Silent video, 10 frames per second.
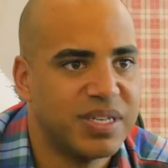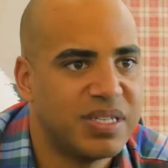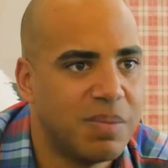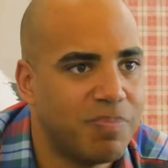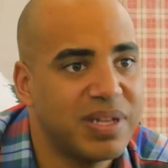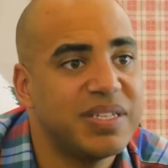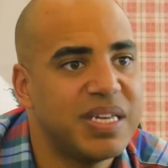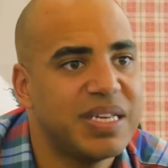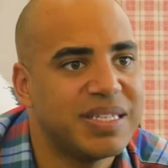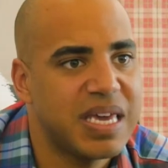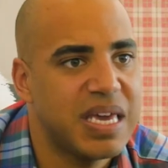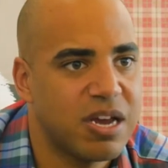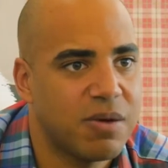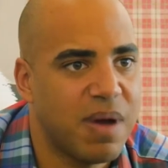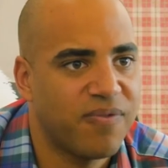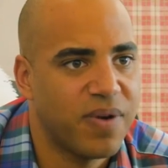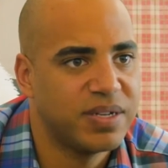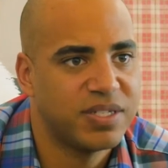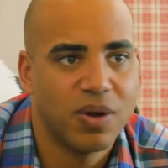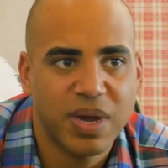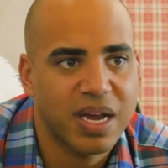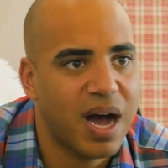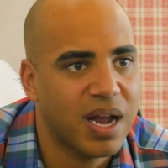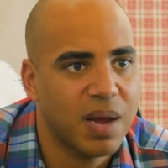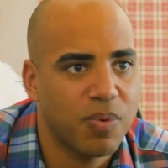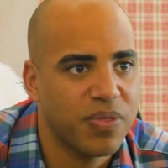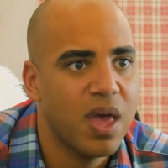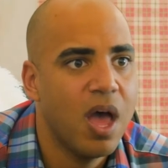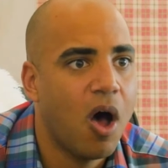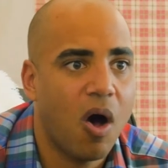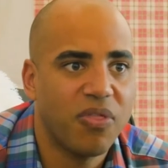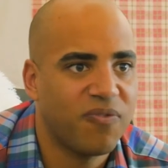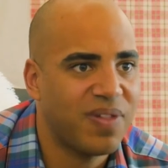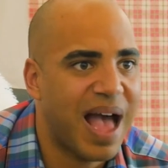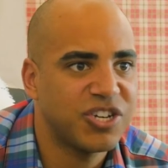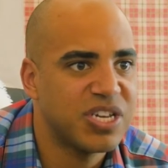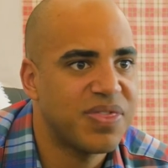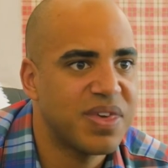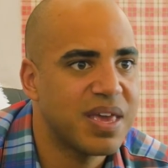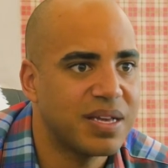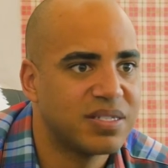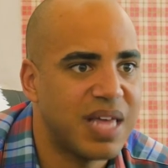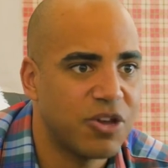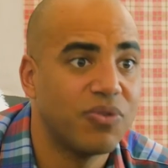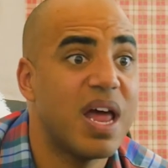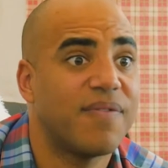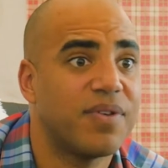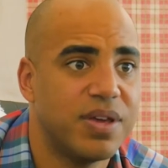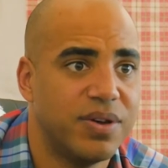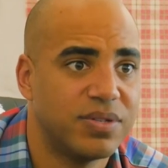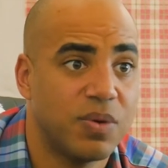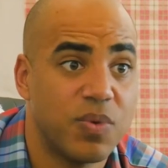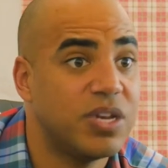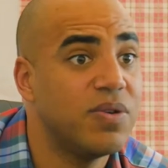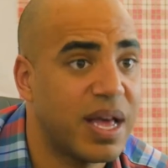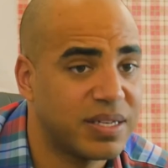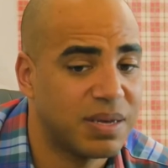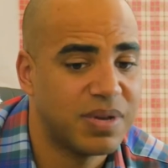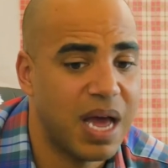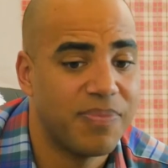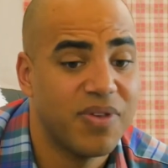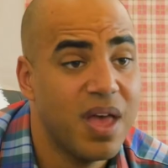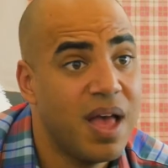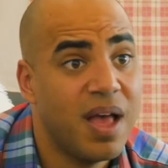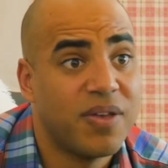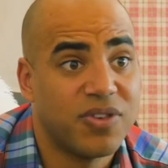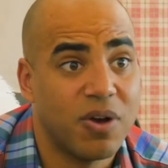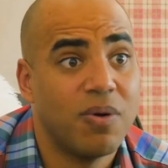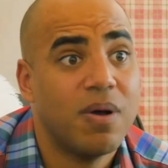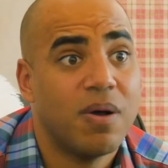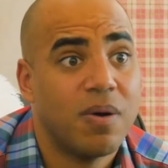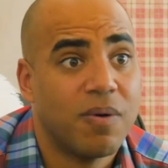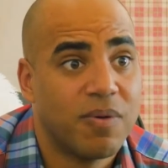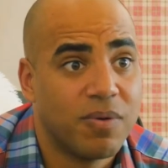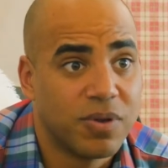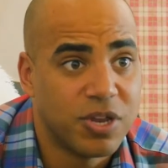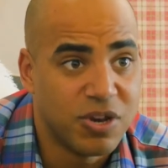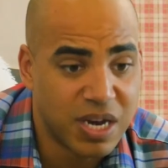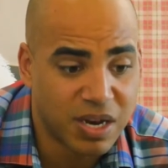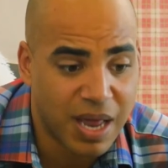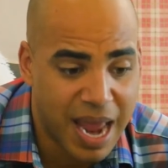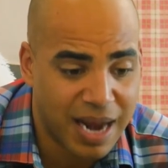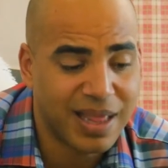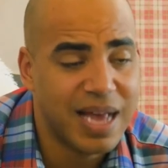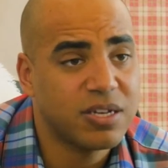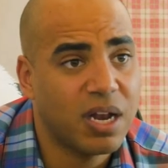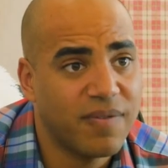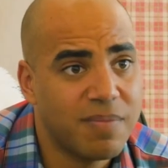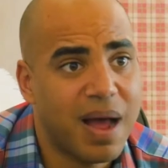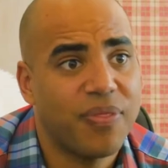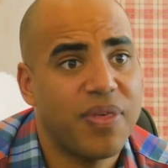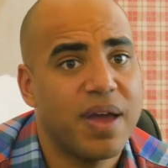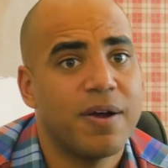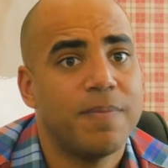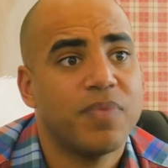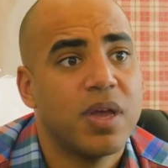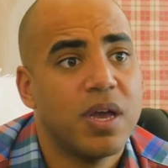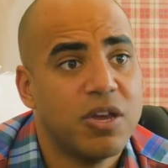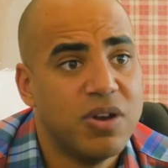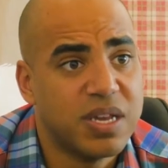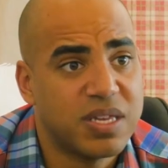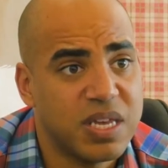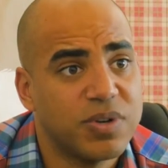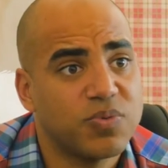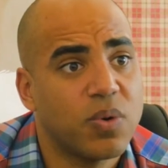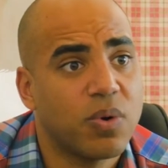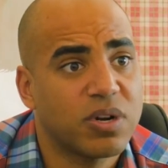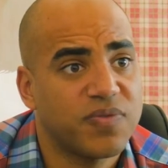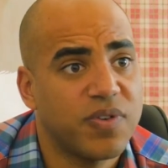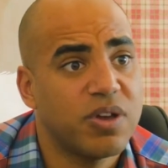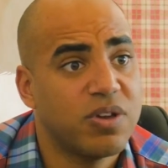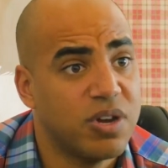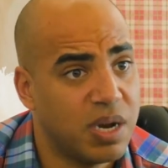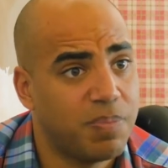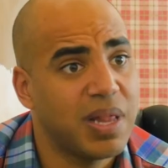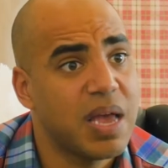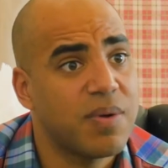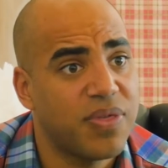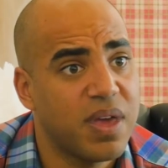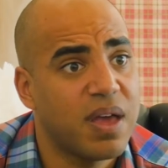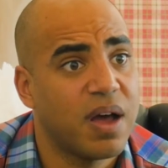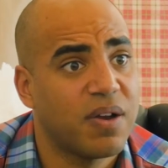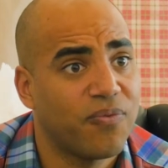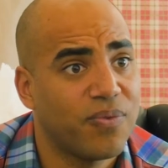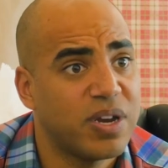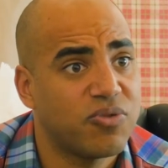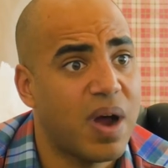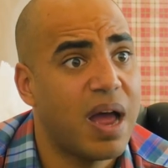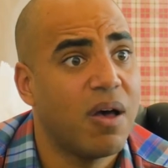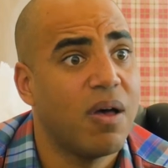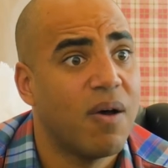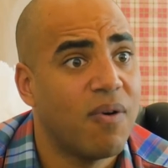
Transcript: Simplicity is key here, my friends. Don't get caught up with all the flashy things that you'll never use. And we do that sometimes. So you need to analyze all of them out there. You need to see which one works for you. You need to play with it on a free trial